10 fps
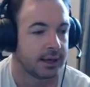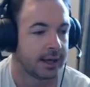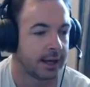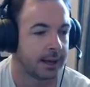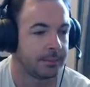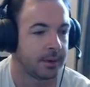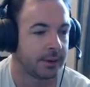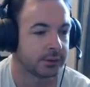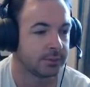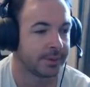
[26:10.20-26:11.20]
I
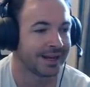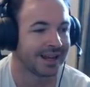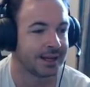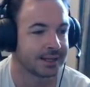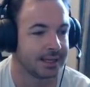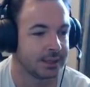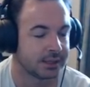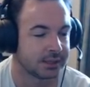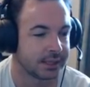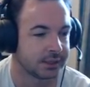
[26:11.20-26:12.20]
was a little bit unlucky in the
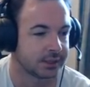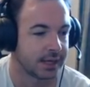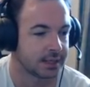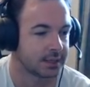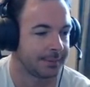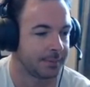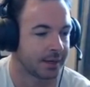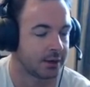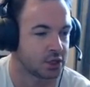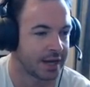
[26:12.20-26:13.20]
sense that I
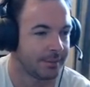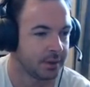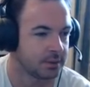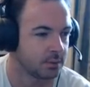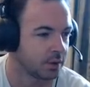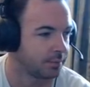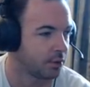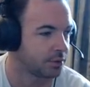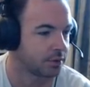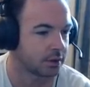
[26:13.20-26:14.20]
got jammered with
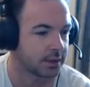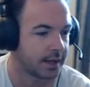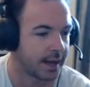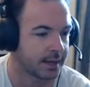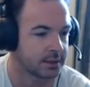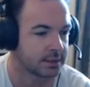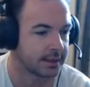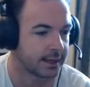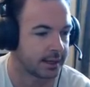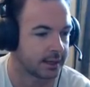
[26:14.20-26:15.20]
both Doctor and
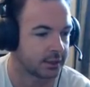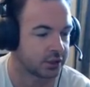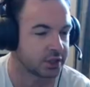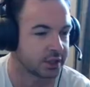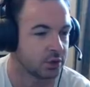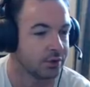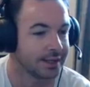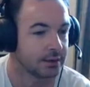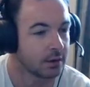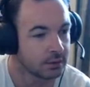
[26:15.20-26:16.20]
Shishkin
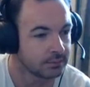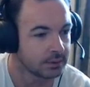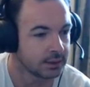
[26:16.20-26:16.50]
earlier on.